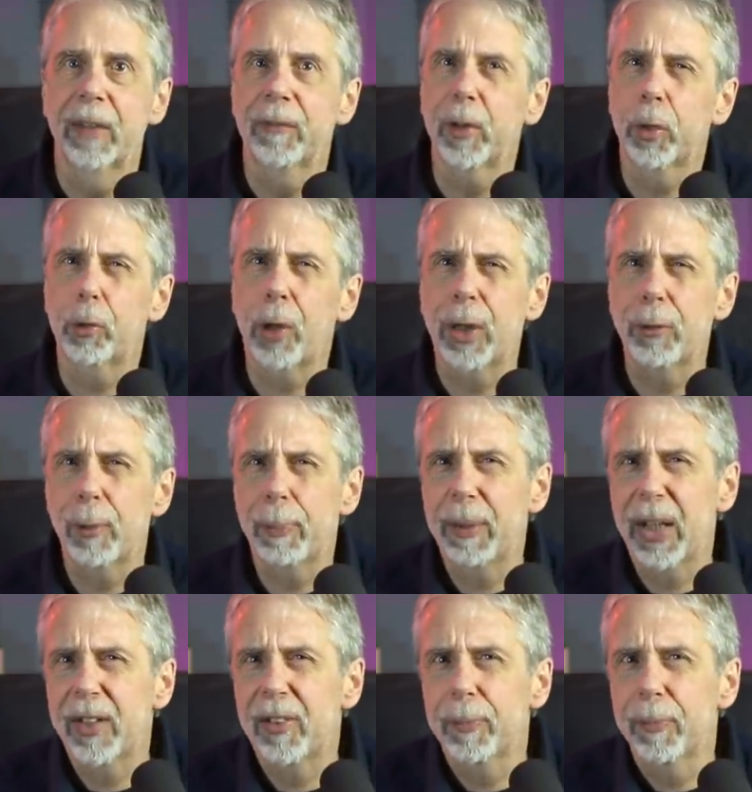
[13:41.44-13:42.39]
The Great
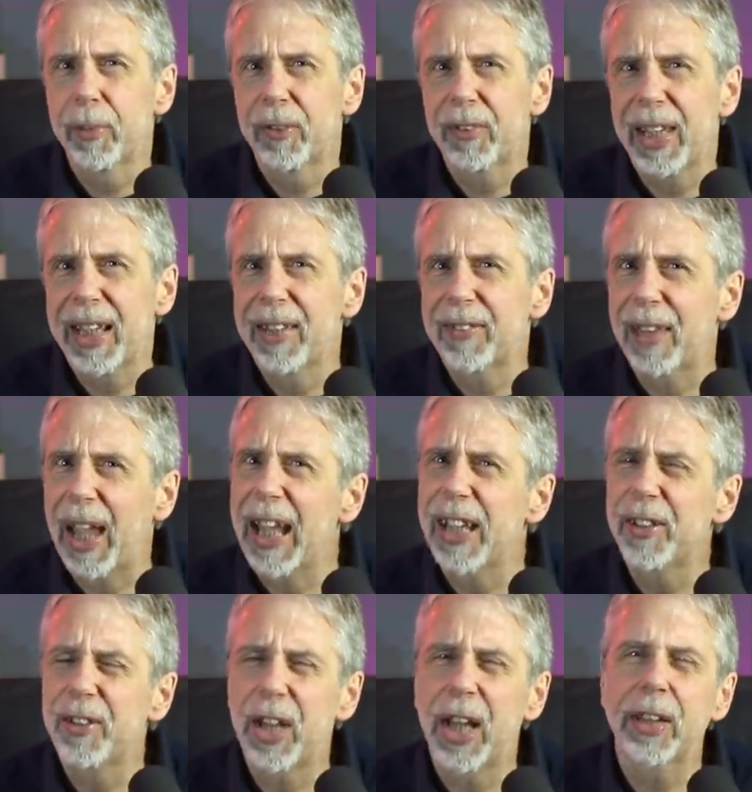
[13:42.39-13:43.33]
Replacement is
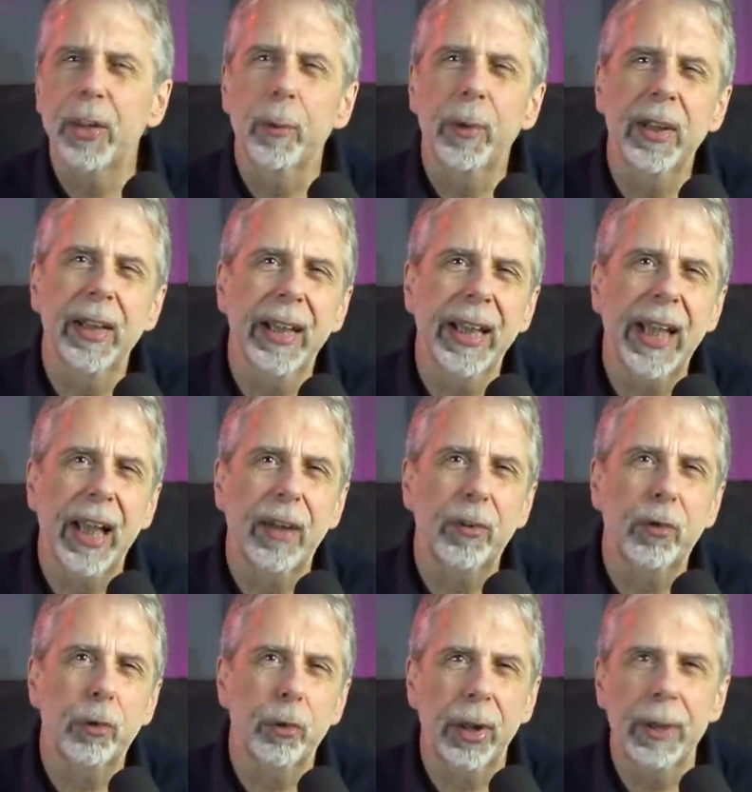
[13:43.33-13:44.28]
a genuinely
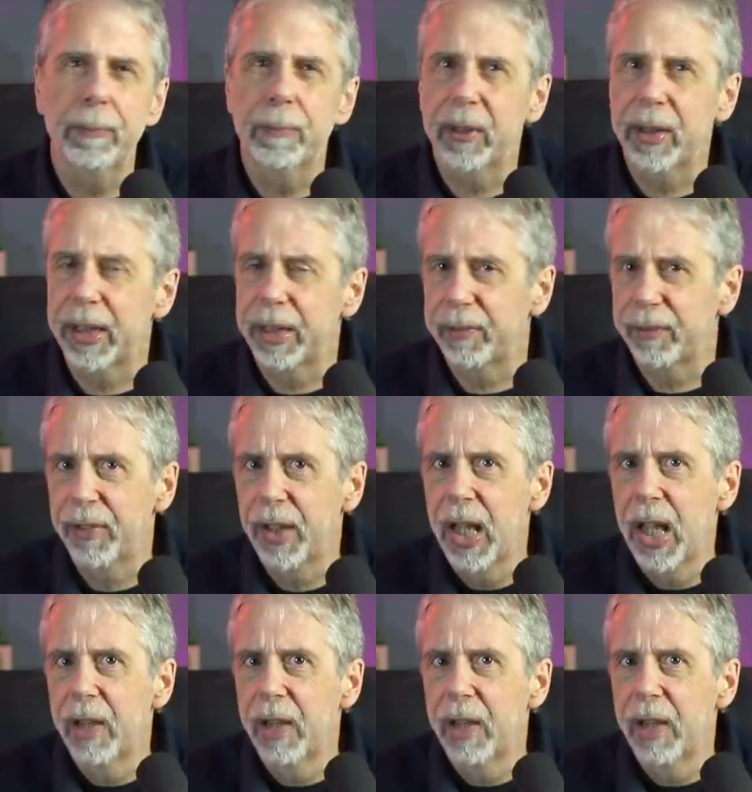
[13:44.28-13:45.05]
extreme belief